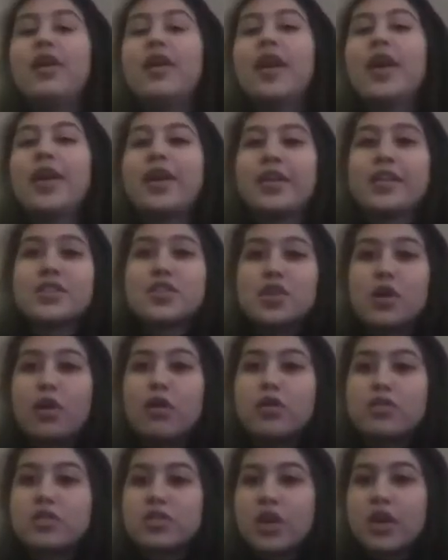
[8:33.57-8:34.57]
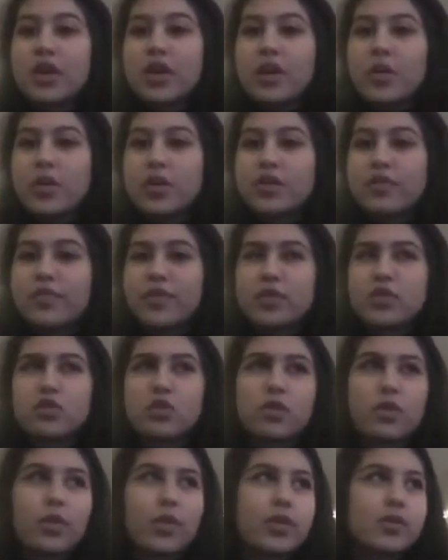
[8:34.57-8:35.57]
Okay, so starting with the first
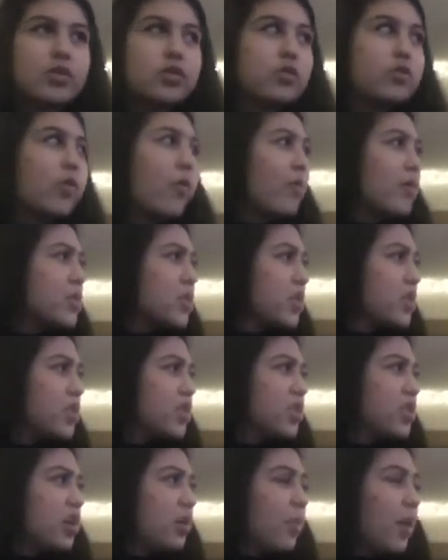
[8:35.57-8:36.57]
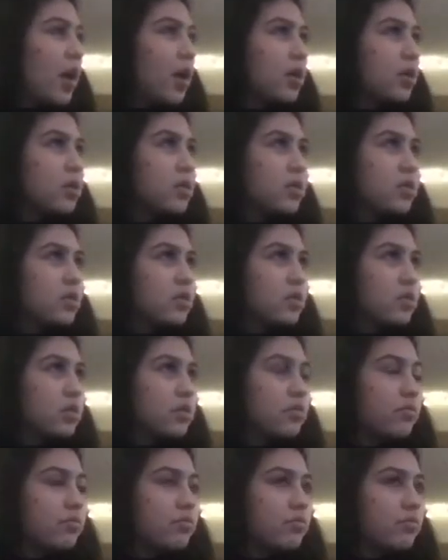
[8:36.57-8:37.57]
store we went to, what was it, TJ Maxx?
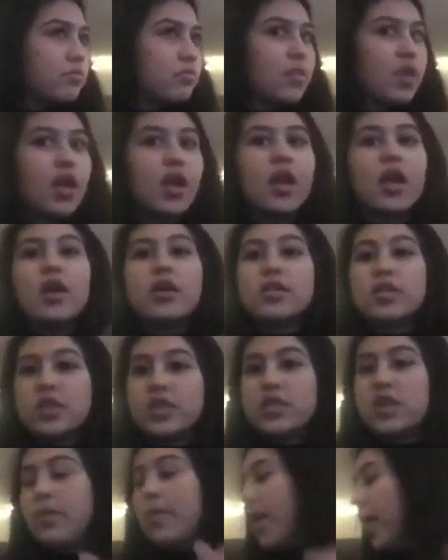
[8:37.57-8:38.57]
Yeah, TJ Maxx. TJ